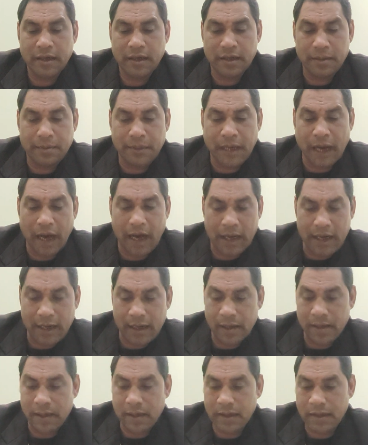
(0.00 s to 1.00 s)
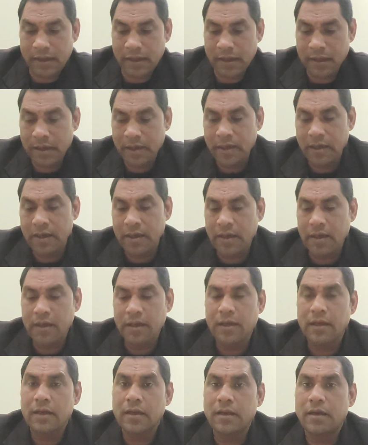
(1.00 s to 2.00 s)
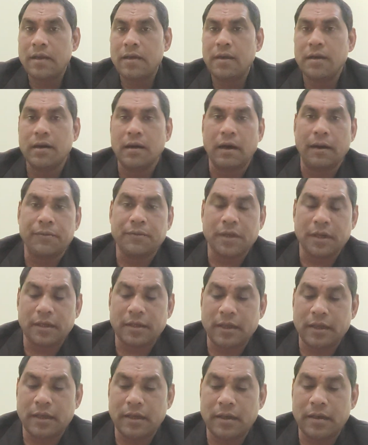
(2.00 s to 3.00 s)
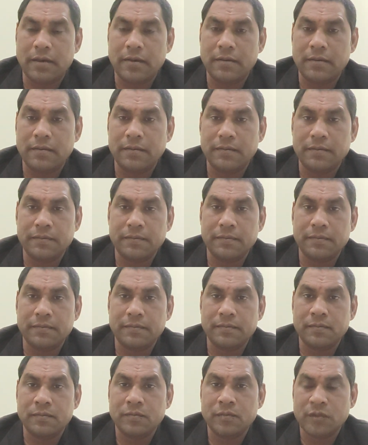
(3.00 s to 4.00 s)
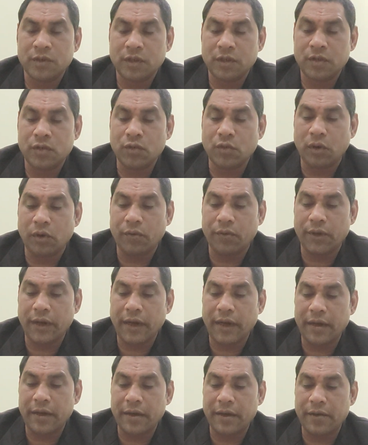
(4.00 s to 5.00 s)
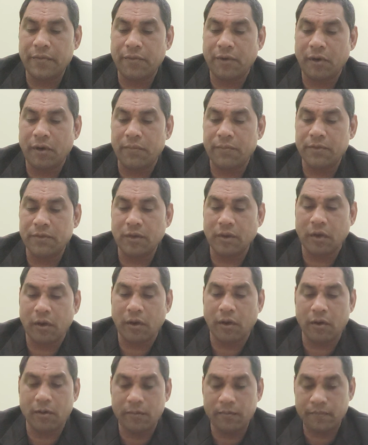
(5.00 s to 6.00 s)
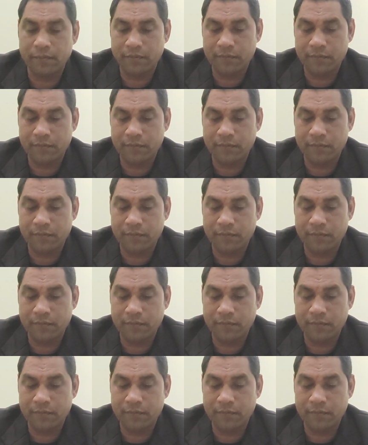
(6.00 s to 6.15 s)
In Bihar, after the issue of land reforms law,